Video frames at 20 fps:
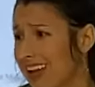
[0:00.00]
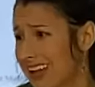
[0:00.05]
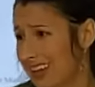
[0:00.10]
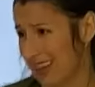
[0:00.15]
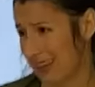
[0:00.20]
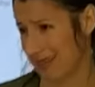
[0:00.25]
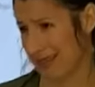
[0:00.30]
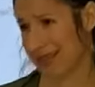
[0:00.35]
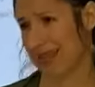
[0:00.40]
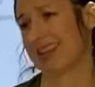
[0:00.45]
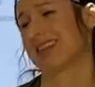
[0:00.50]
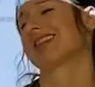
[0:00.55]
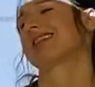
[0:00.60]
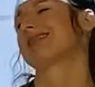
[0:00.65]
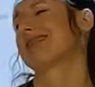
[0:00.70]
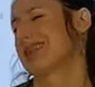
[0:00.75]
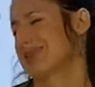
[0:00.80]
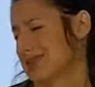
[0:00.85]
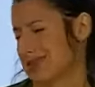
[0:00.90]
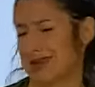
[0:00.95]
can't even
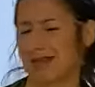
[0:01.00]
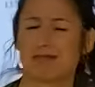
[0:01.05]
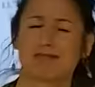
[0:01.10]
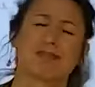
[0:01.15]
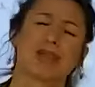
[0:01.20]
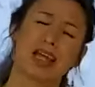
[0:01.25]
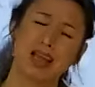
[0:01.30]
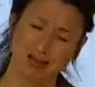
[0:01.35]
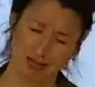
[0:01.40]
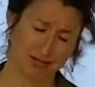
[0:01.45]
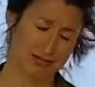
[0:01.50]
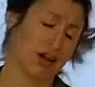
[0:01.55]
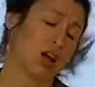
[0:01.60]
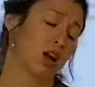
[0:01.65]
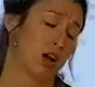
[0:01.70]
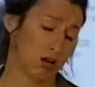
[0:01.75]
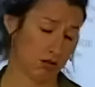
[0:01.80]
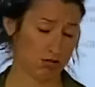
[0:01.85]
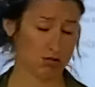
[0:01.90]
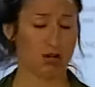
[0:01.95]
do the meal.
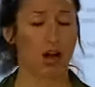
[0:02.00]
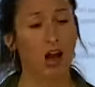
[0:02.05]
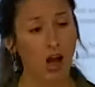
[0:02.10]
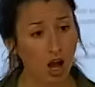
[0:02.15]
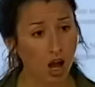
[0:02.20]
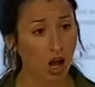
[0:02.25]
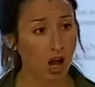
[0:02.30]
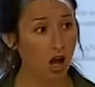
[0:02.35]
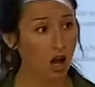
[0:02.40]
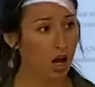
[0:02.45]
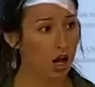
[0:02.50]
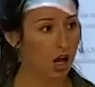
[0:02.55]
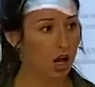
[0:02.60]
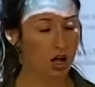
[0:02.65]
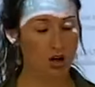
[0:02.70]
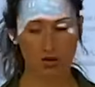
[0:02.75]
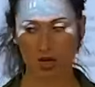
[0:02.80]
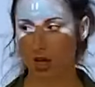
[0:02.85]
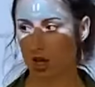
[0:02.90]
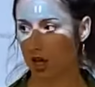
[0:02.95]

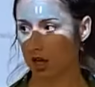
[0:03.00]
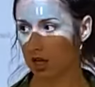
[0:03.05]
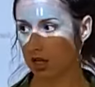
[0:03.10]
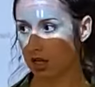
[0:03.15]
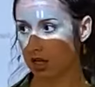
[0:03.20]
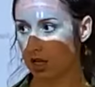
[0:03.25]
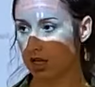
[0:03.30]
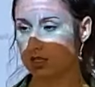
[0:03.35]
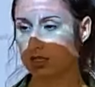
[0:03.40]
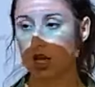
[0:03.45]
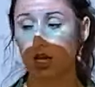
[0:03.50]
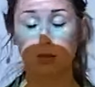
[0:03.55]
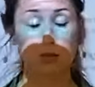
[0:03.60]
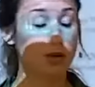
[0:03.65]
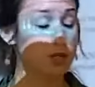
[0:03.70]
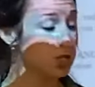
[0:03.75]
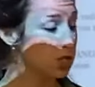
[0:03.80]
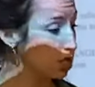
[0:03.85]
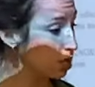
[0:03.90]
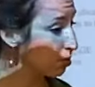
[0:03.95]
Okay, is that a
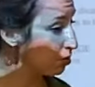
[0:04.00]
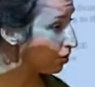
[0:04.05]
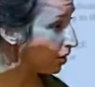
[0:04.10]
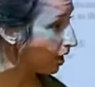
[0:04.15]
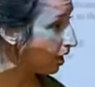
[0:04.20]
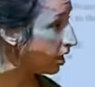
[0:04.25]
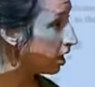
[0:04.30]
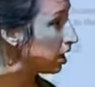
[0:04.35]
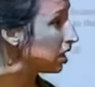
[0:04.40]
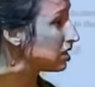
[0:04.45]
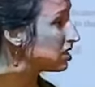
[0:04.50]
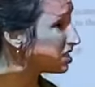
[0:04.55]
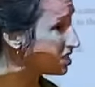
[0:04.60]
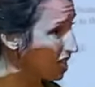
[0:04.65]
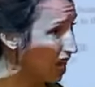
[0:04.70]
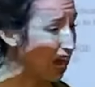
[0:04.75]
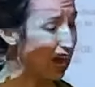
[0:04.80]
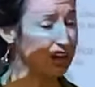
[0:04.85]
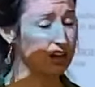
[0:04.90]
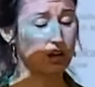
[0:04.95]
bunch of complaining and
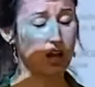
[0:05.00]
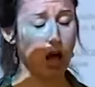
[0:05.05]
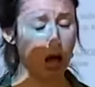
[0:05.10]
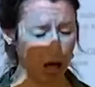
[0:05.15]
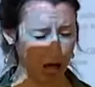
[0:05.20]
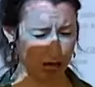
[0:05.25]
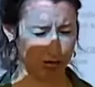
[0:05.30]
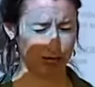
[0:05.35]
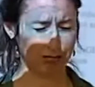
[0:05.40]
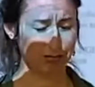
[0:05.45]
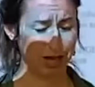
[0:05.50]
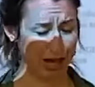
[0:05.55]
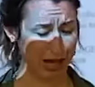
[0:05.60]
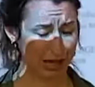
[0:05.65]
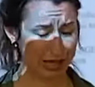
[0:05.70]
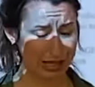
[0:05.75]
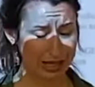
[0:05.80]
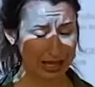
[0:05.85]
sad and oh my